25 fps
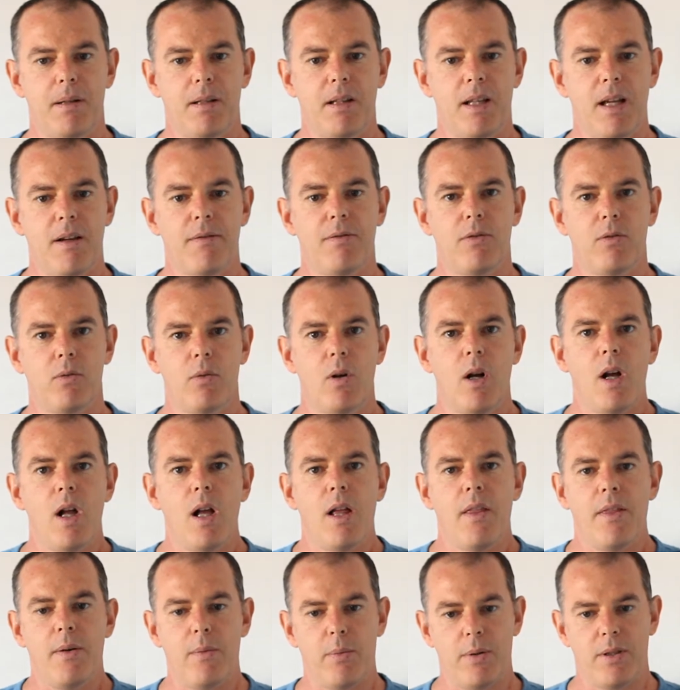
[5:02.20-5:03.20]
level,
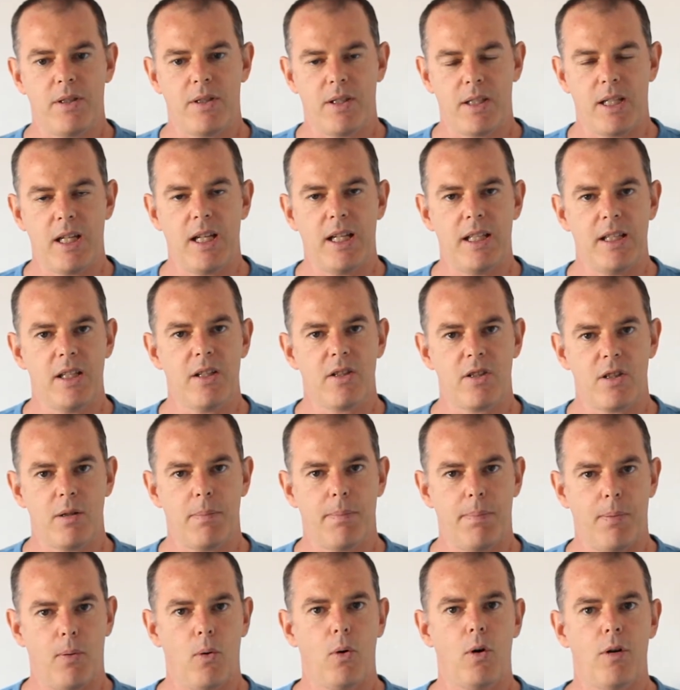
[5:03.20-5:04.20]
that we're getting this
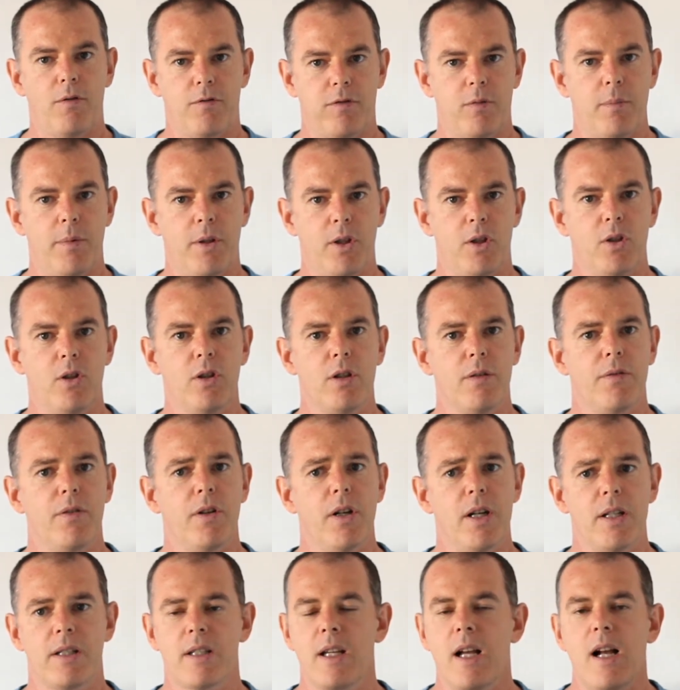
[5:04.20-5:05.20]
support from the
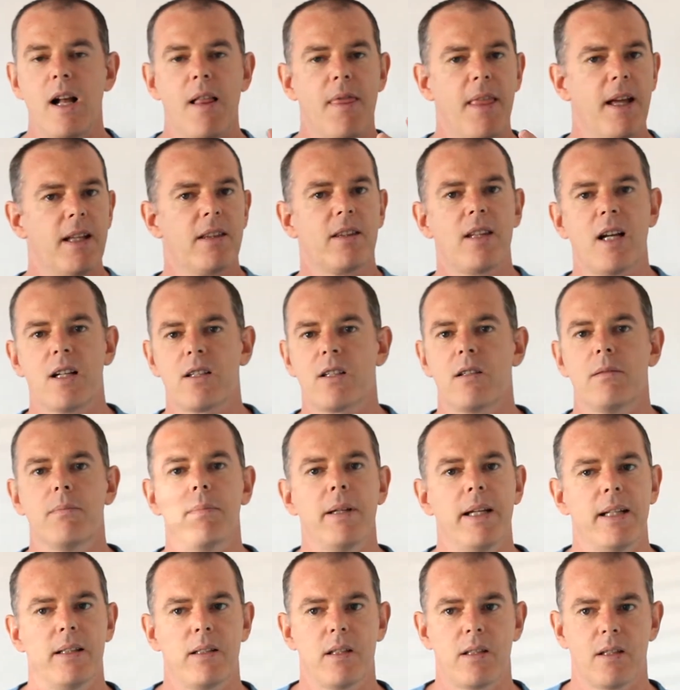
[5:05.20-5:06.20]
universe, that doesn't
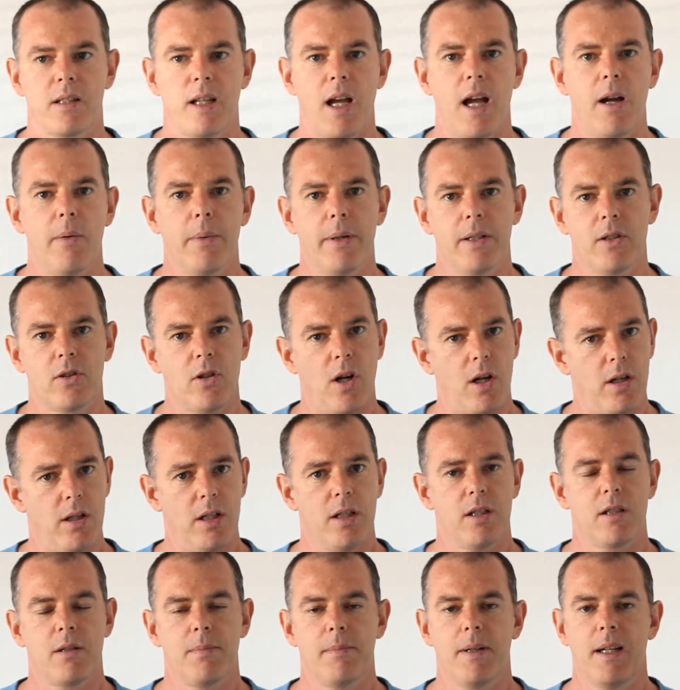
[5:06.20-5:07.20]
mean to say we don't
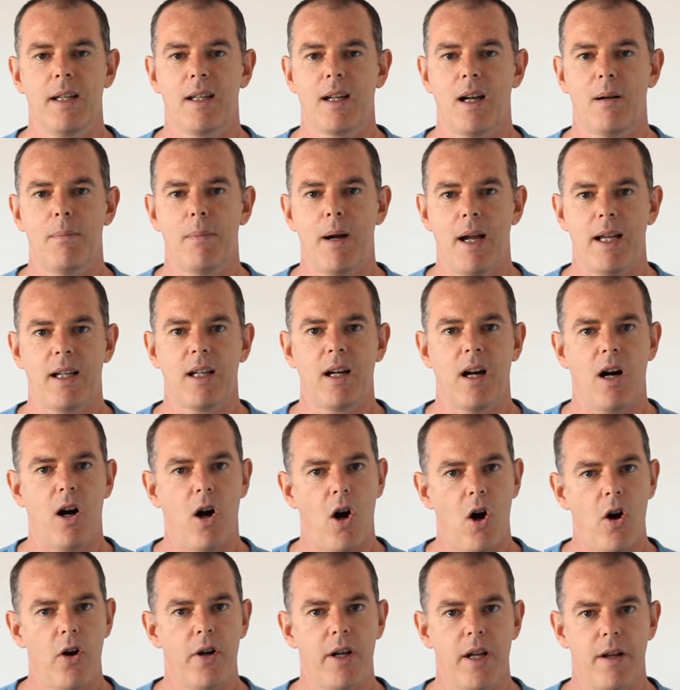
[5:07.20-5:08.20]
need to make our
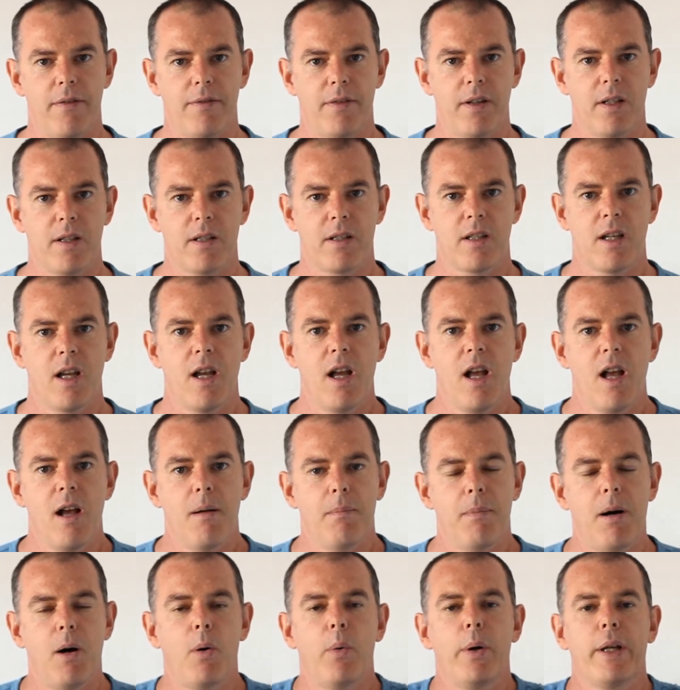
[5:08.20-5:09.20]
own efforts,
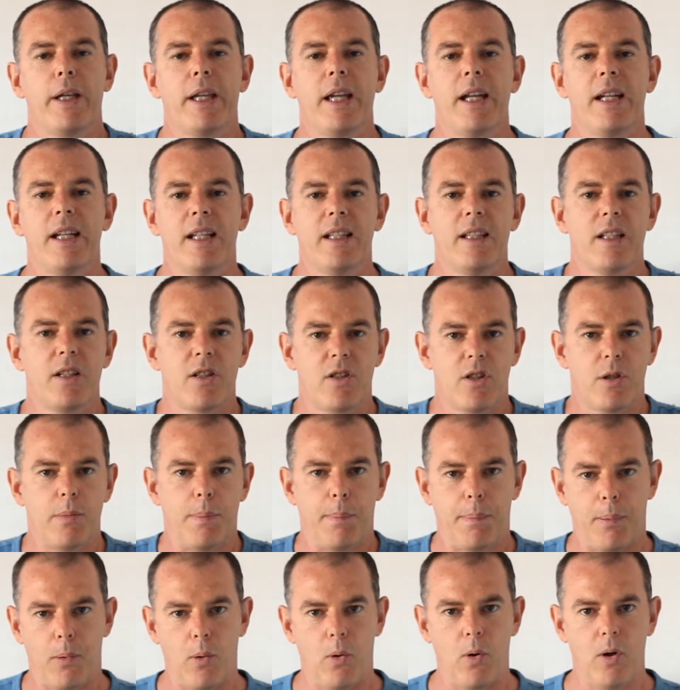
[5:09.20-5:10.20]
but we're getting this
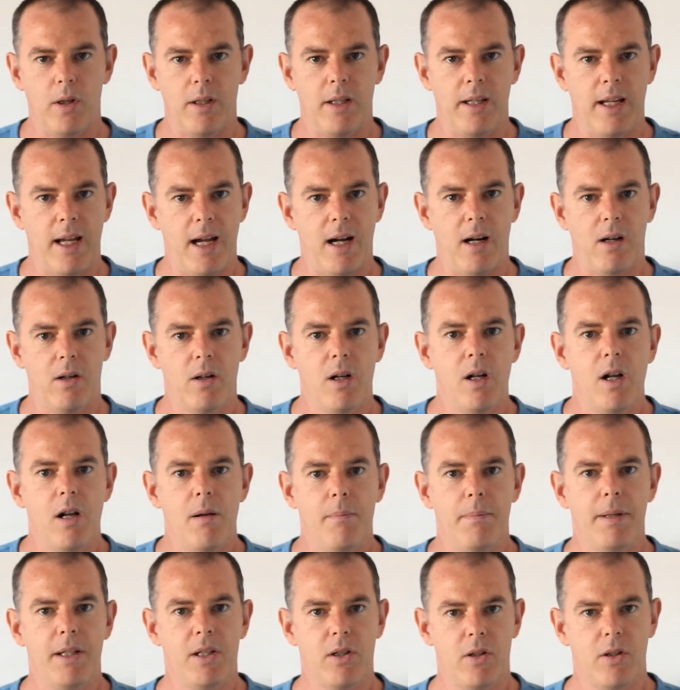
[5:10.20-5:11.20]
support now
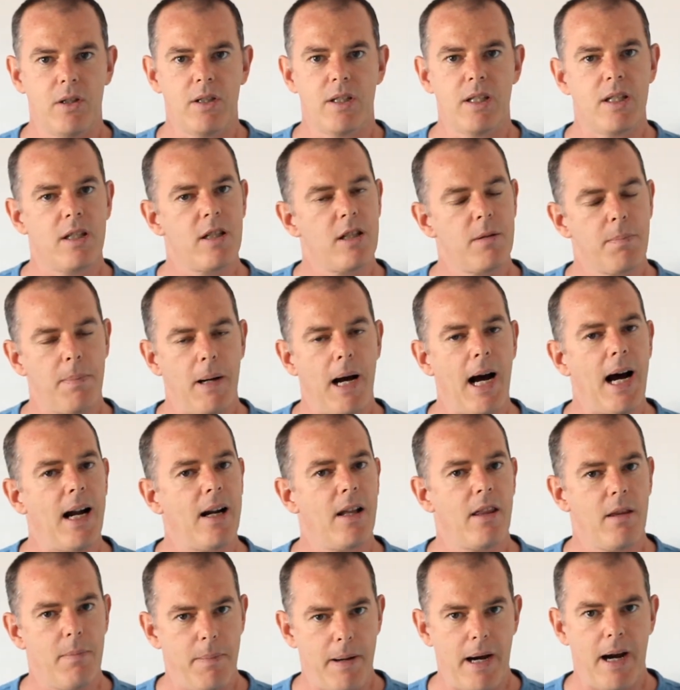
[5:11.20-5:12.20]
because this is part
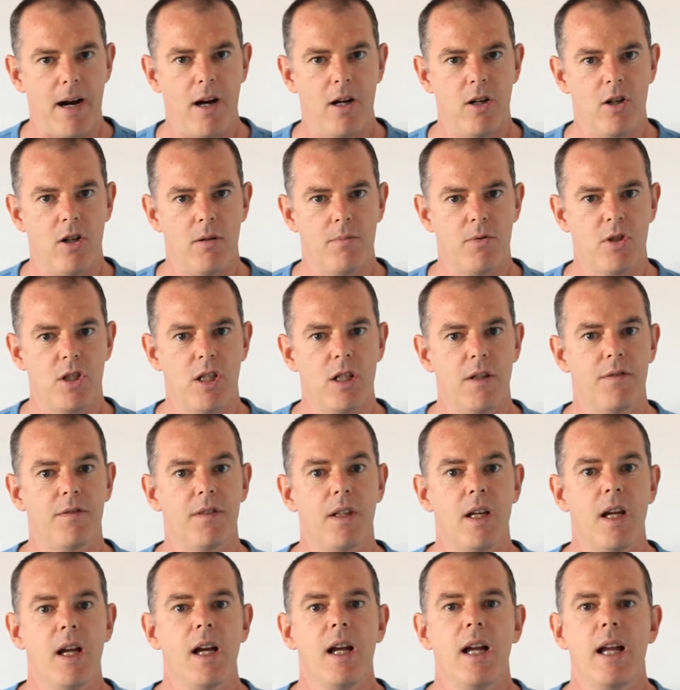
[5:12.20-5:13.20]
of the paradigm
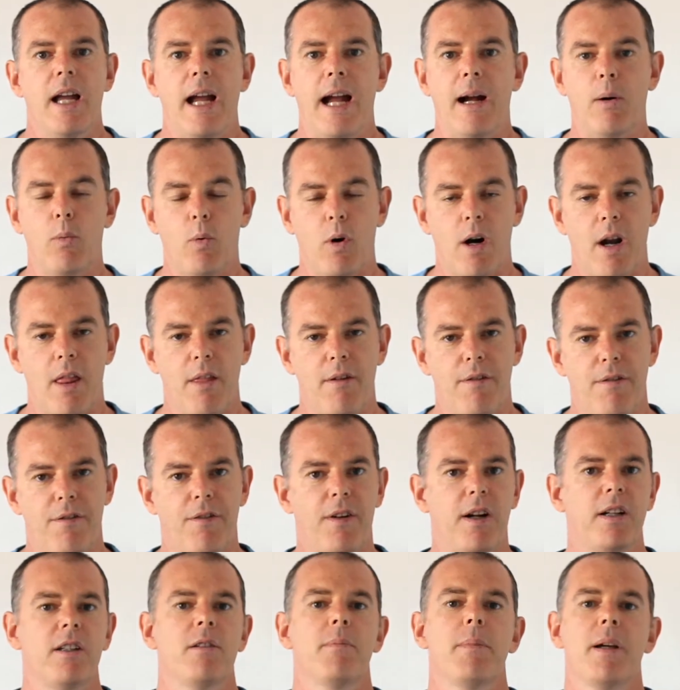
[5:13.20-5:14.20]
shift. And one of the
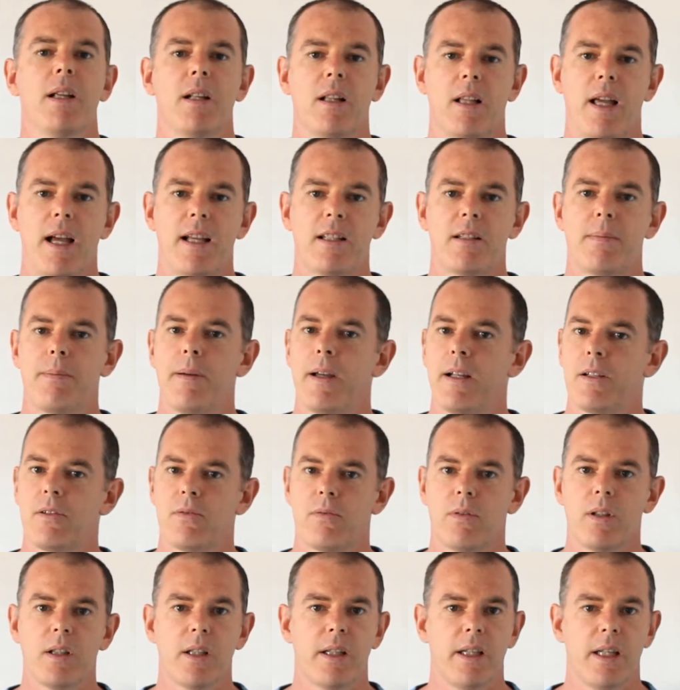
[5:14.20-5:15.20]
fundamental aspects
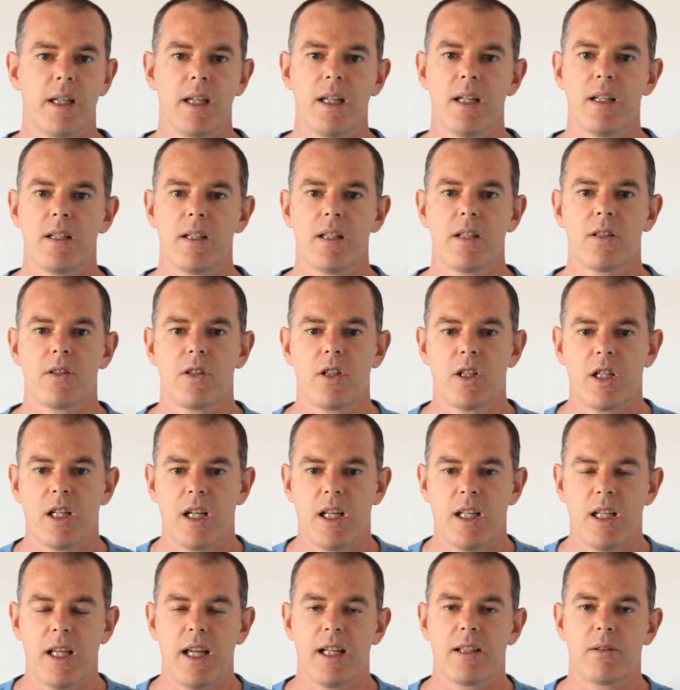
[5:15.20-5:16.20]
really is to
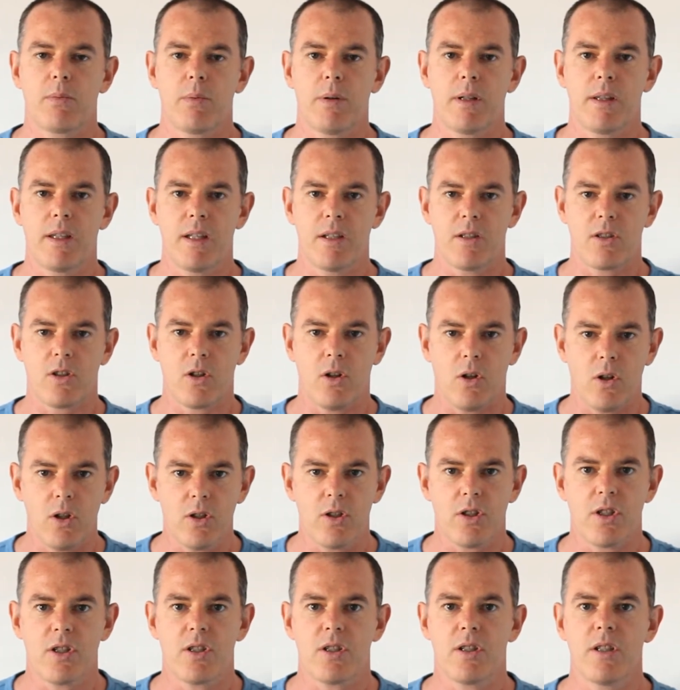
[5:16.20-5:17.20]
connect with this
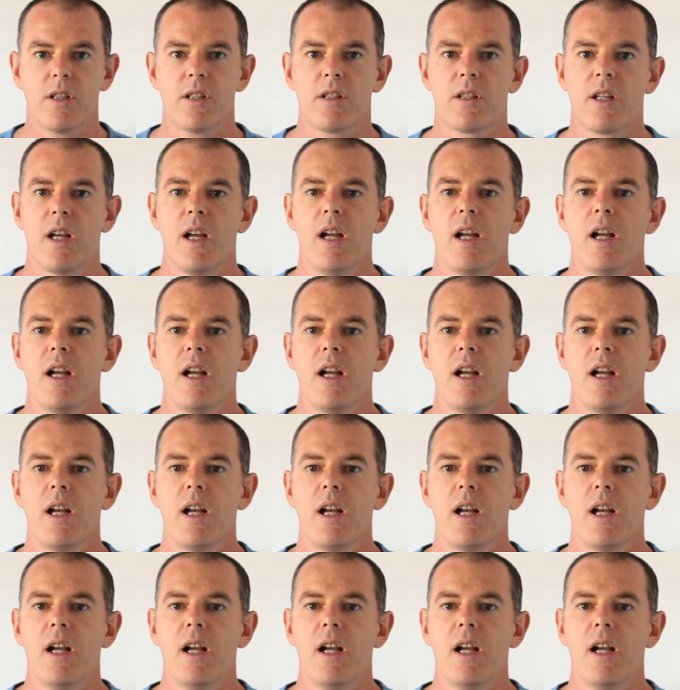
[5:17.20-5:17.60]
consciousness,